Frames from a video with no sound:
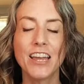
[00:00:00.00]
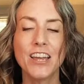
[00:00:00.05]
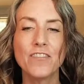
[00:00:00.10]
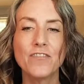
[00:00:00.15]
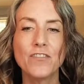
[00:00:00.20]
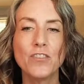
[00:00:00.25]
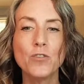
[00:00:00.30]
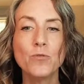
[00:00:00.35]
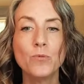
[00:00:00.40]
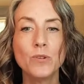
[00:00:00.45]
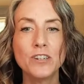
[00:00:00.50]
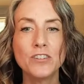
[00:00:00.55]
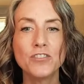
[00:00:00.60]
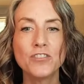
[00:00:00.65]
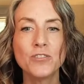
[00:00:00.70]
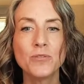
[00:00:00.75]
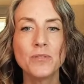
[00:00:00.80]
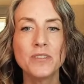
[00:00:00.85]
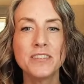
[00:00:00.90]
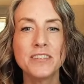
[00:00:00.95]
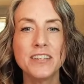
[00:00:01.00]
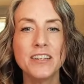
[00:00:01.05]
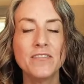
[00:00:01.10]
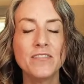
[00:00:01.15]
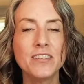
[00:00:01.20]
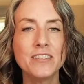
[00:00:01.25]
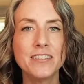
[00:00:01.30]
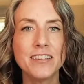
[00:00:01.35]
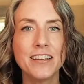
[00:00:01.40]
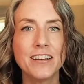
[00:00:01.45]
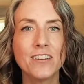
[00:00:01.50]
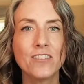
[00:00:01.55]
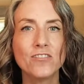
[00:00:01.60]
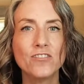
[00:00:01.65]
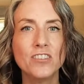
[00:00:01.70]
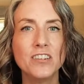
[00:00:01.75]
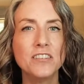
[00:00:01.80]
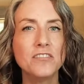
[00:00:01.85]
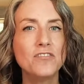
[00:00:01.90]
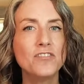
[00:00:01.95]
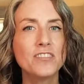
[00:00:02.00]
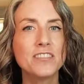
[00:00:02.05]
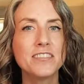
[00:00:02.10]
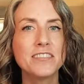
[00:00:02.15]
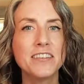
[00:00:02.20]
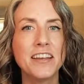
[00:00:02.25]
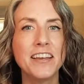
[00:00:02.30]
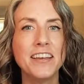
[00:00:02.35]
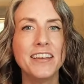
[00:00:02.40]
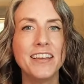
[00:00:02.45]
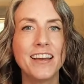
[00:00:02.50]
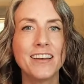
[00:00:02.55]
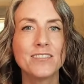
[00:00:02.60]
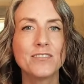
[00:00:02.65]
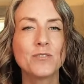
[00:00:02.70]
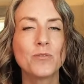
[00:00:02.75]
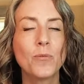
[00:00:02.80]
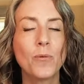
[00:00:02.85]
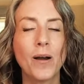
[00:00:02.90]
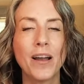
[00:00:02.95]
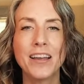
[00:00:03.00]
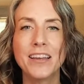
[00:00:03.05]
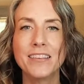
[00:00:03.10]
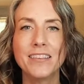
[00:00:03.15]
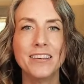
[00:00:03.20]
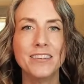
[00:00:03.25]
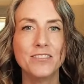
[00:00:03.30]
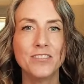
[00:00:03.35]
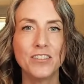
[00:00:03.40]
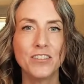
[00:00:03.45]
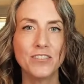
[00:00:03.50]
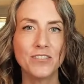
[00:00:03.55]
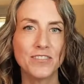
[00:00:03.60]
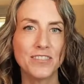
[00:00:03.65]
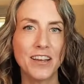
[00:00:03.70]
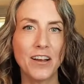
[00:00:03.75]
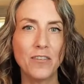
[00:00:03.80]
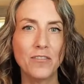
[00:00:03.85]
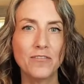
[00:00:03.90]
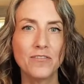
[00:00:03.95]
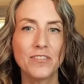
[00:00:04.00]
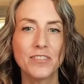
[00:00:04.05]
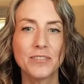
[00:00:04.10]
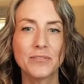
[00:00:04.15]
If you wish to receive this energy, just state yes quietly to yourself.